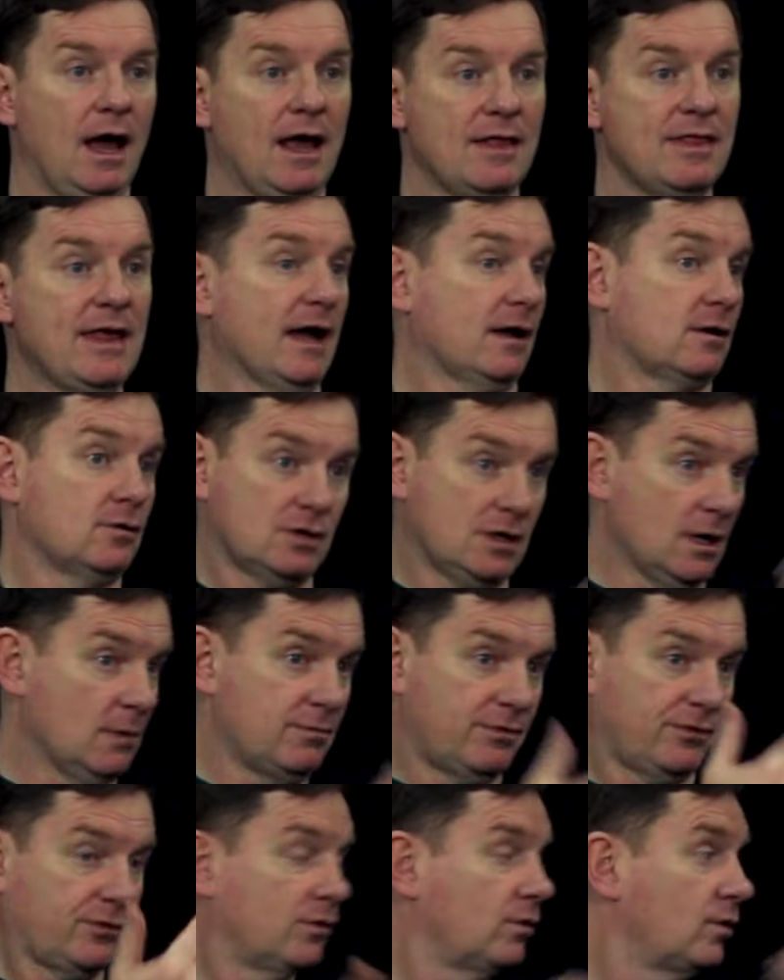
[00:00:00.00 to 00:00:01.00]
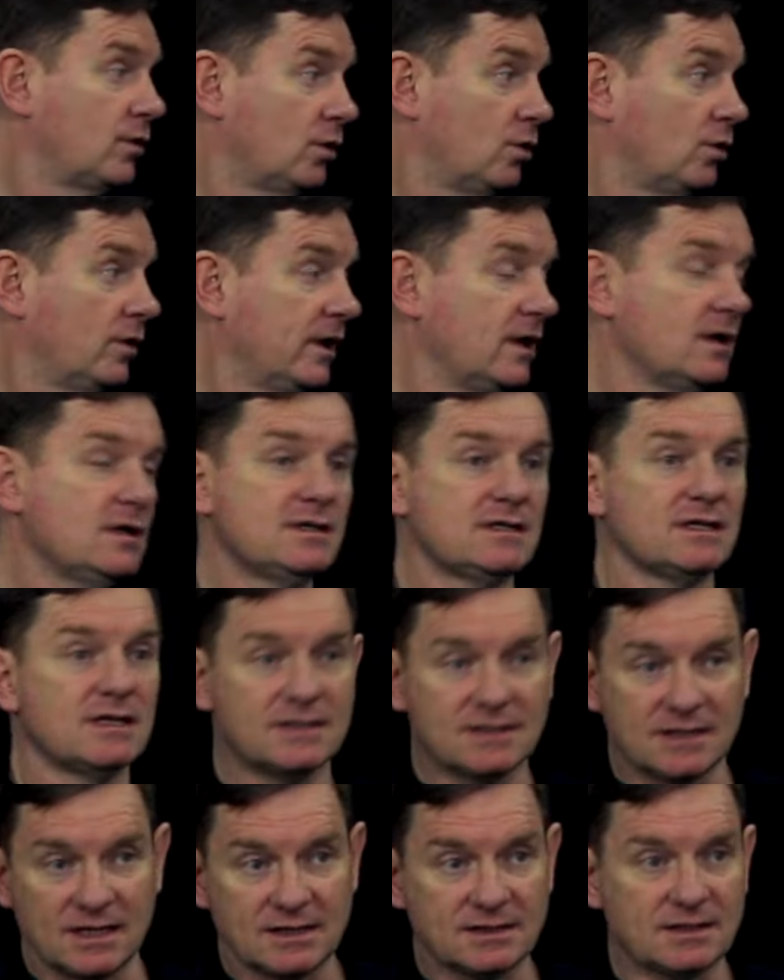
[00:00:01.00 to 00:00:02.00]
And that could come through an audience.
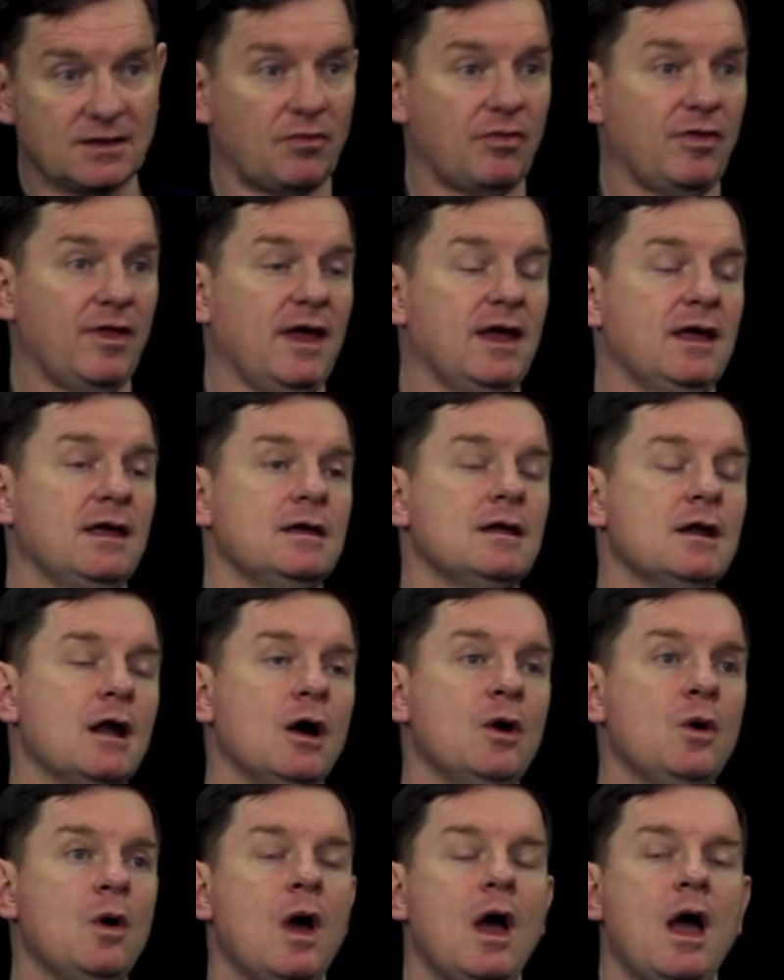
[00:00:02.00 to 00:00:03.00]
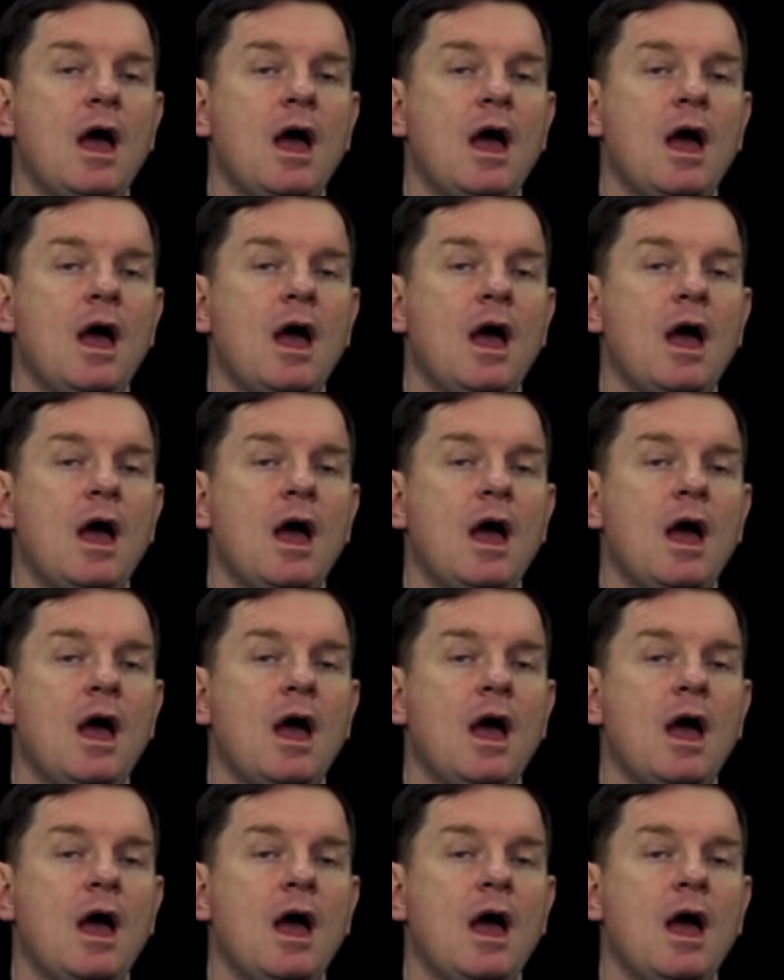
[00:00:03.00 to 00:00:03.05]
Is this a thing? You know,